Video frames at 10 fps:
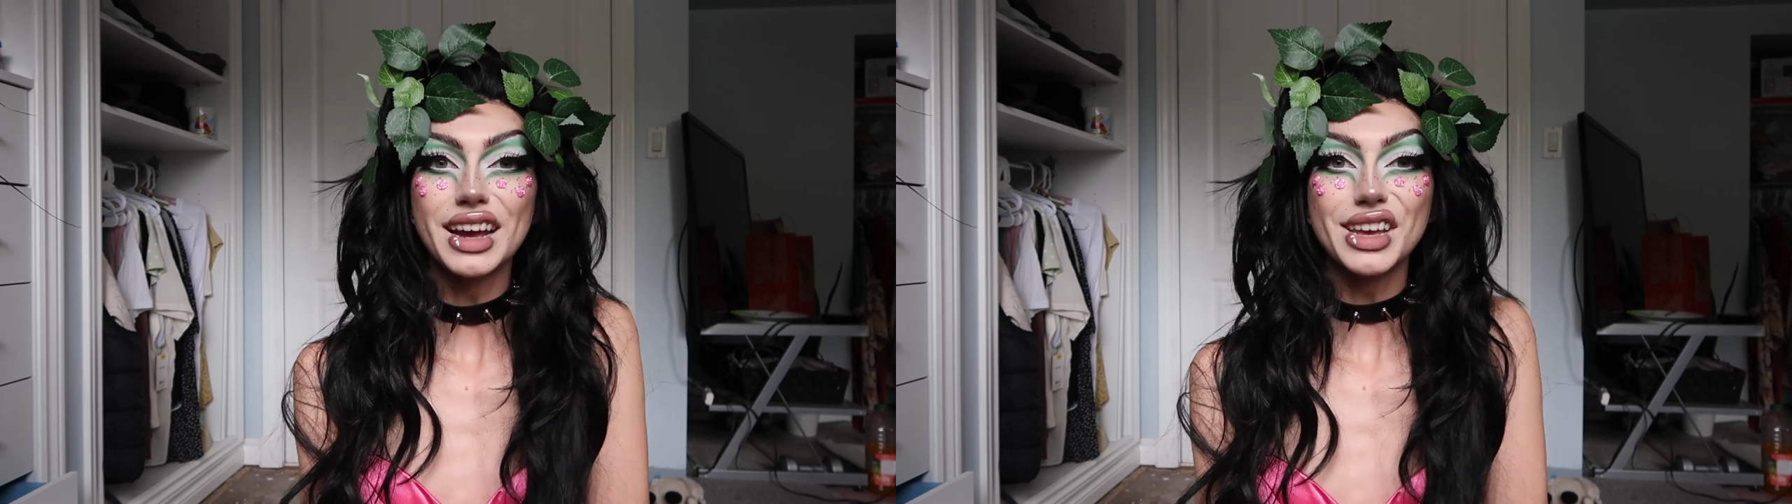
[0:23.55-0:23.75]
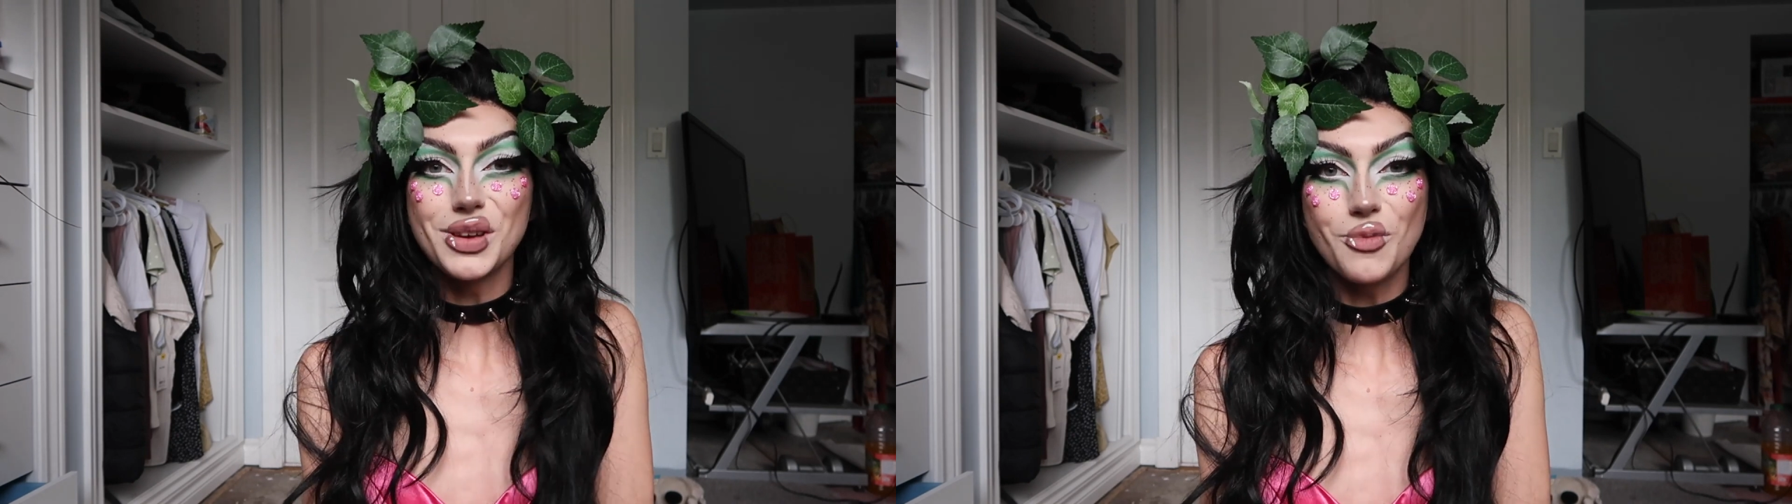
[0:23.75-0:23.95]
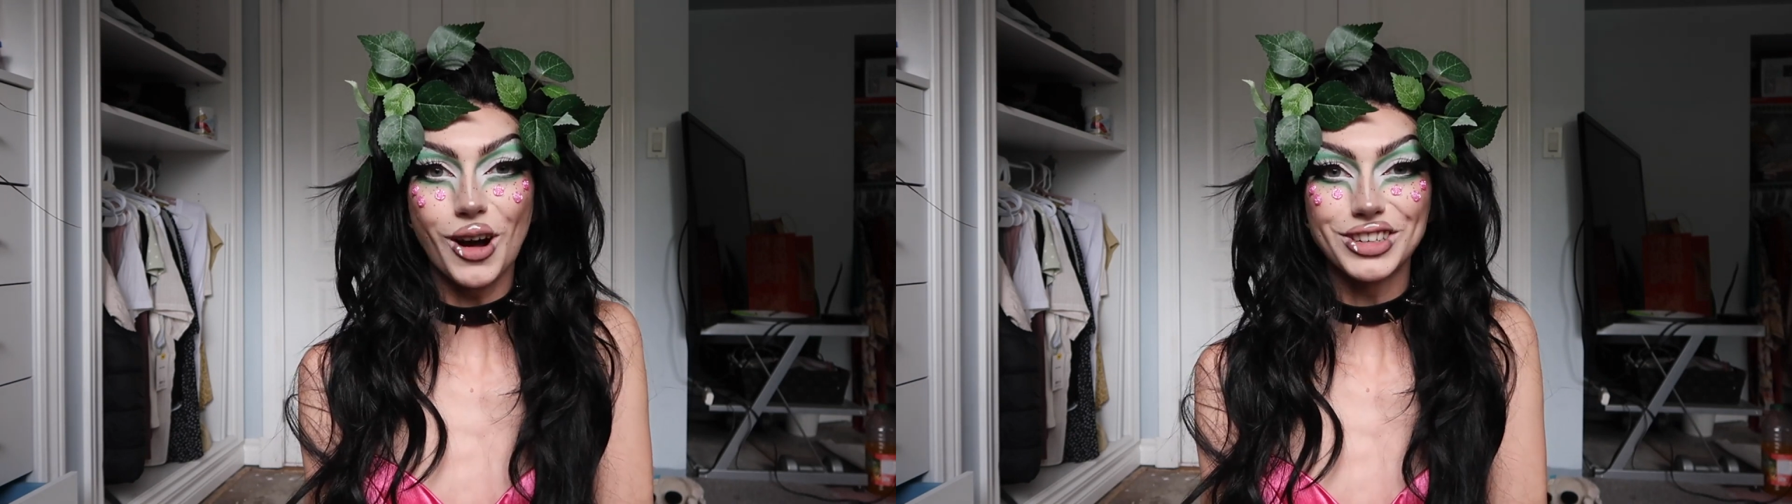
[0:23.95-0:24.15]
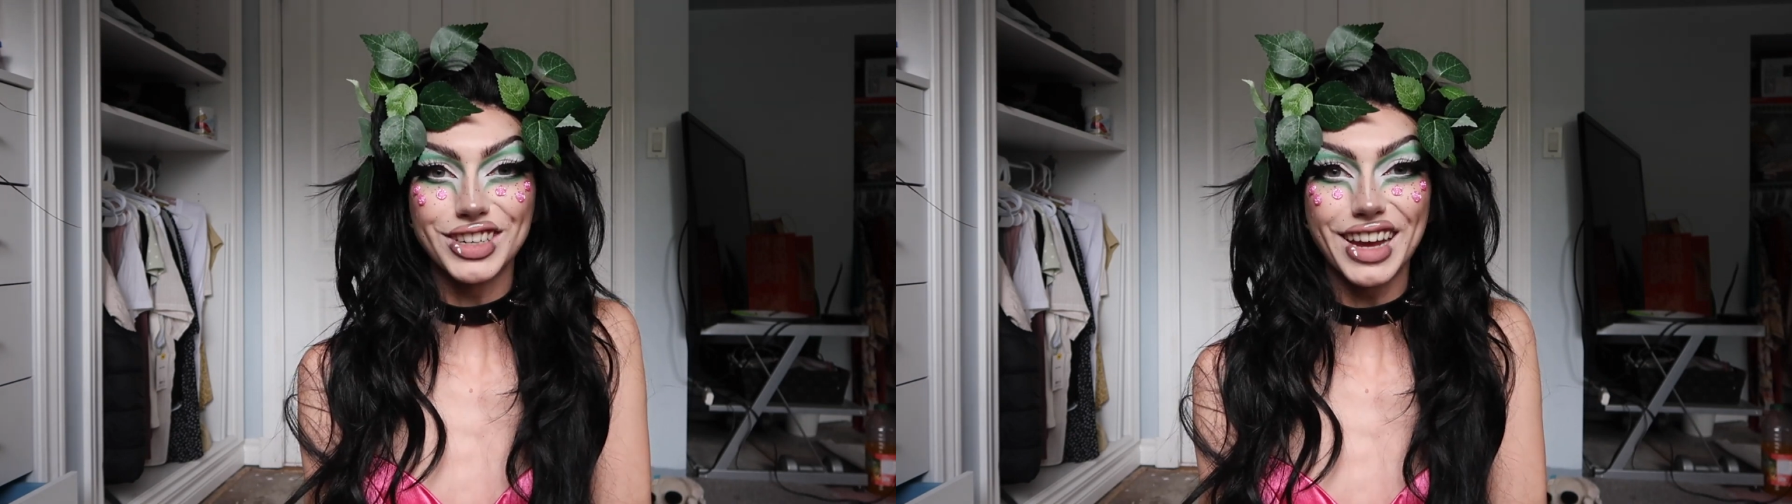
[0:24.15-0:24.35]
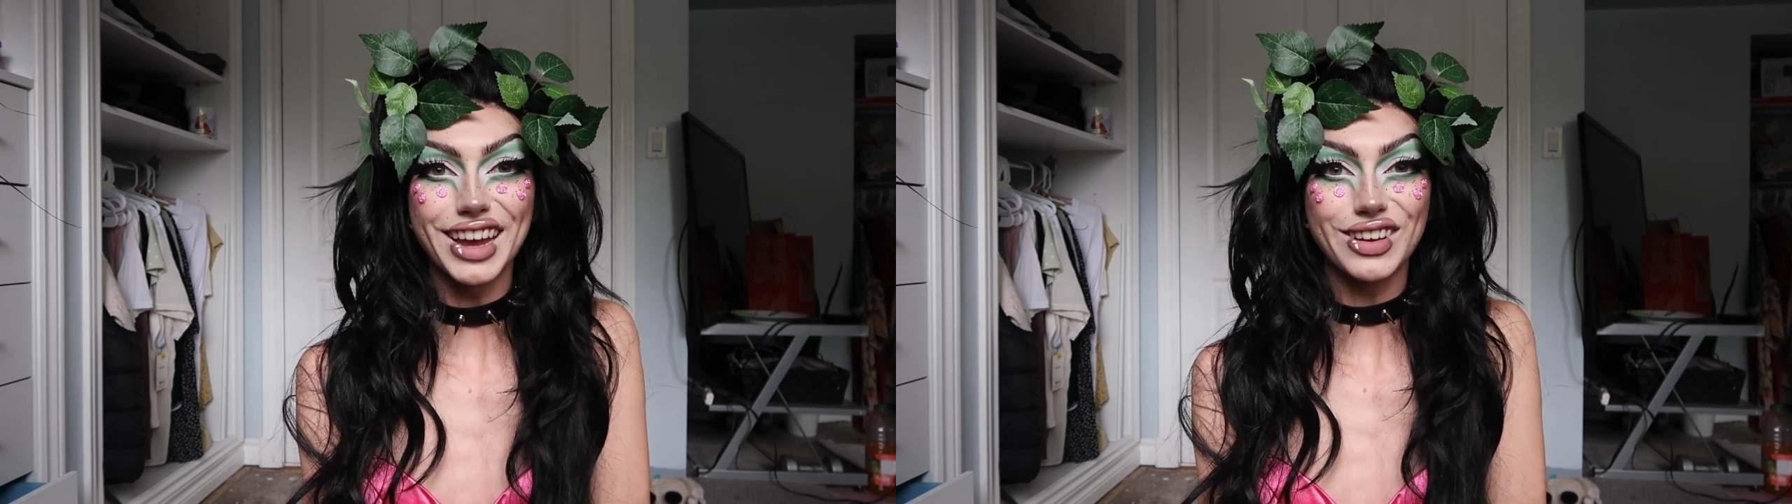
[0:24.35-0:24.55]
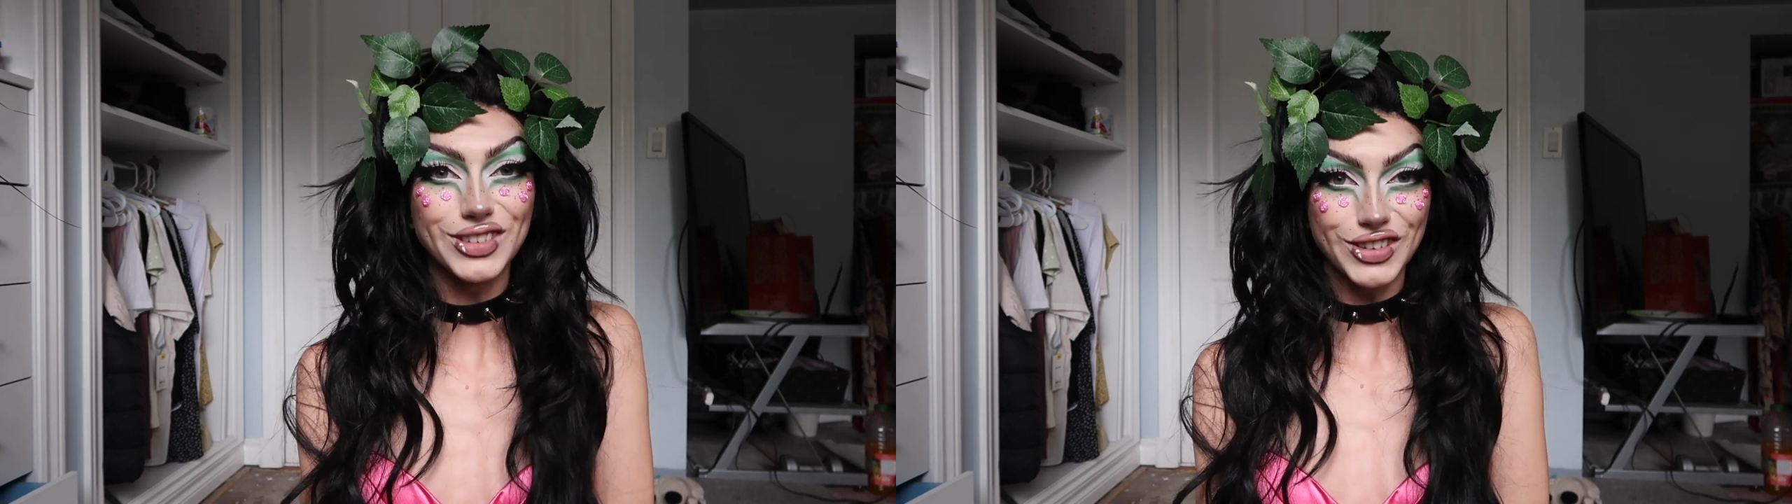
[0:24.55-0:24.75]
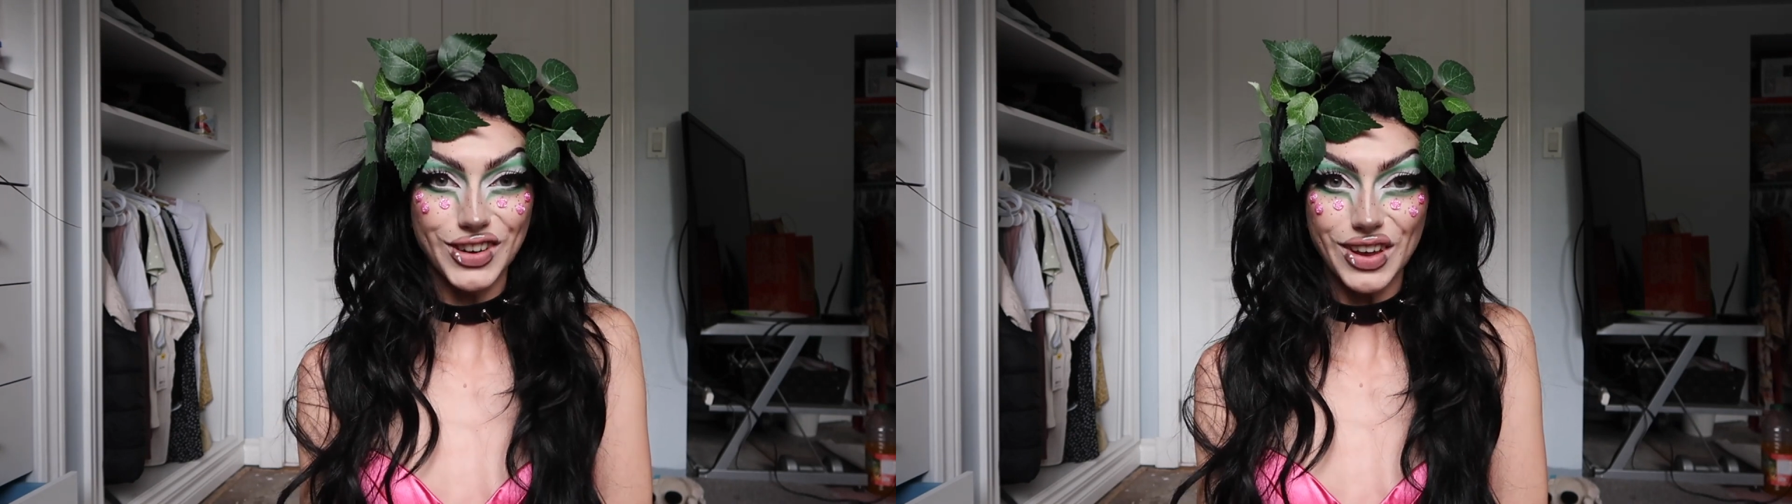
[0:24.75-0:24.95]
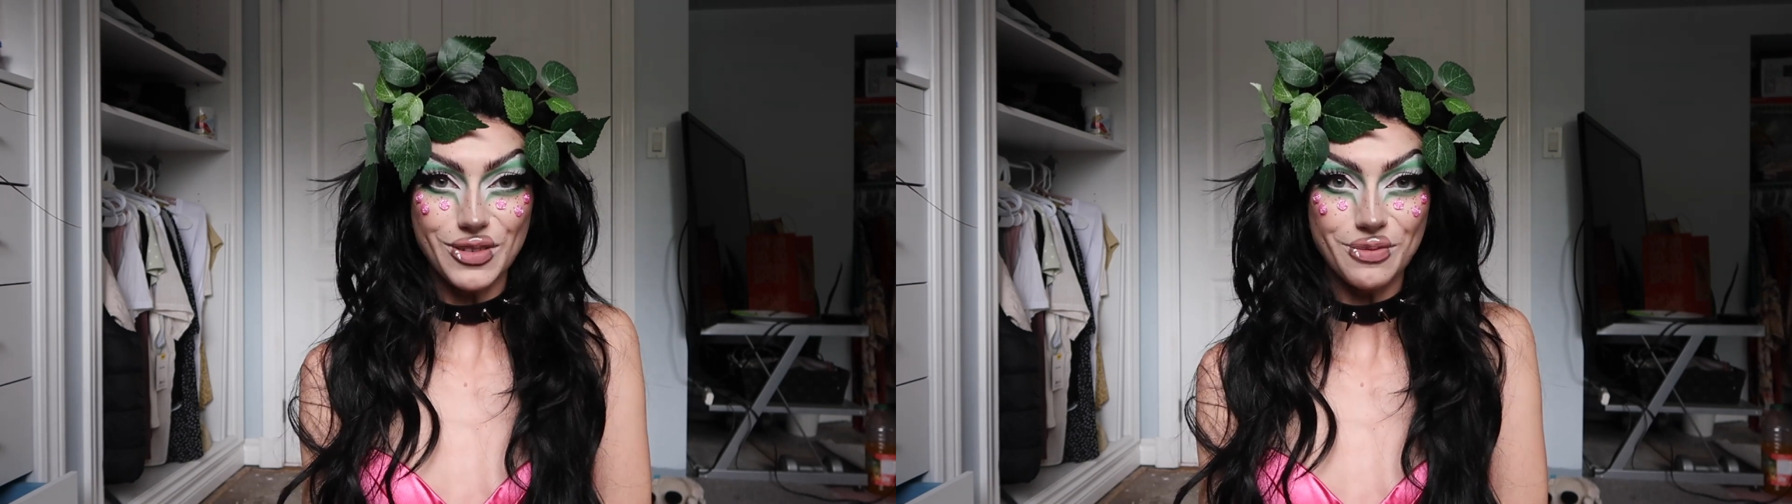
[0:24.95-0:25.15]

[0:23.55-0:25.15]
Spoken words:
keep watching and I'll show you.